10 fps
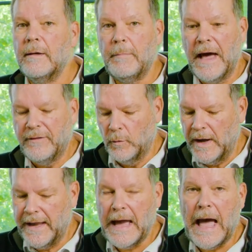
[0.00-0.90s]
By the
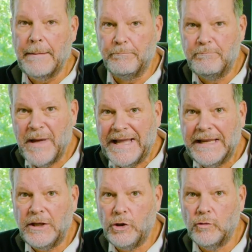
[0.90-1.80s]
way, I'm
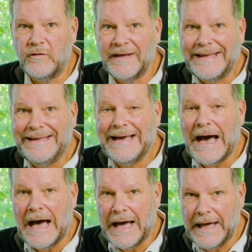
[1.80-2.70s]
begging you to
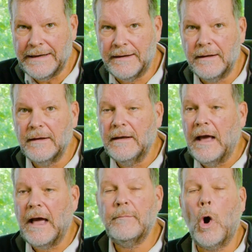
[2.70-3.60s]
God,
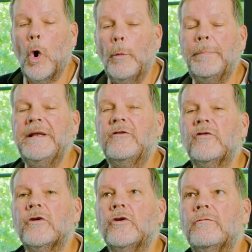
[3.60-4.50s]
I'm hoping
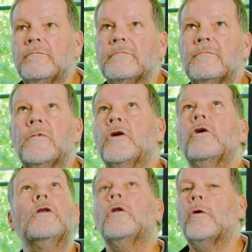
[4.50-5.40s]
to the
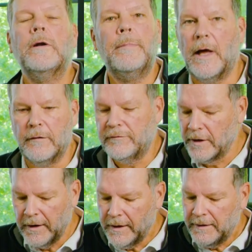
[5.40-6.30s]
good Lord above
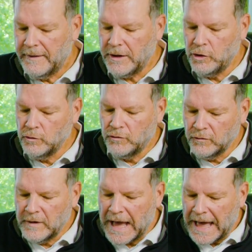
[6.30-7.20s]
that you
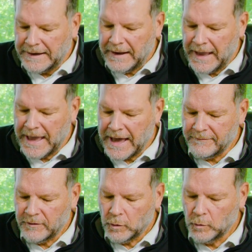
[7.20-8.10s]
do not
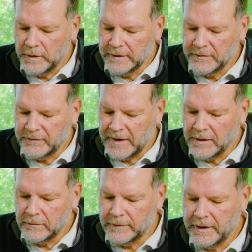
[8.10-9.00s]
have real estate
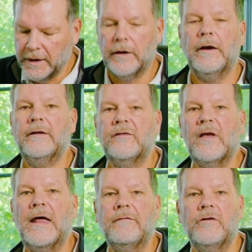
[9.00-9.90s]
over here
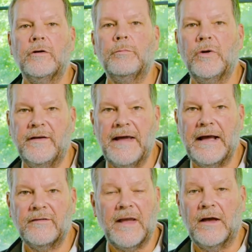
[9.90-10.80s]
inside of your
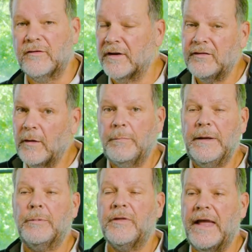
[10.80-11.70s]
pre-tax accounts. Like some
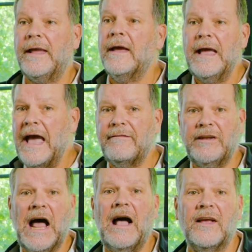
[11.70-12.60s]
people, they have
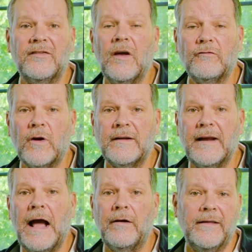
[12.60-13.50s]
a self-directed
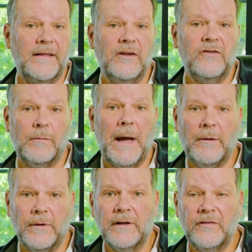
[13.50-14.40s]
IRA they use to buy
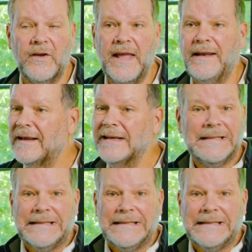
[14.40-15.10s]
real estate.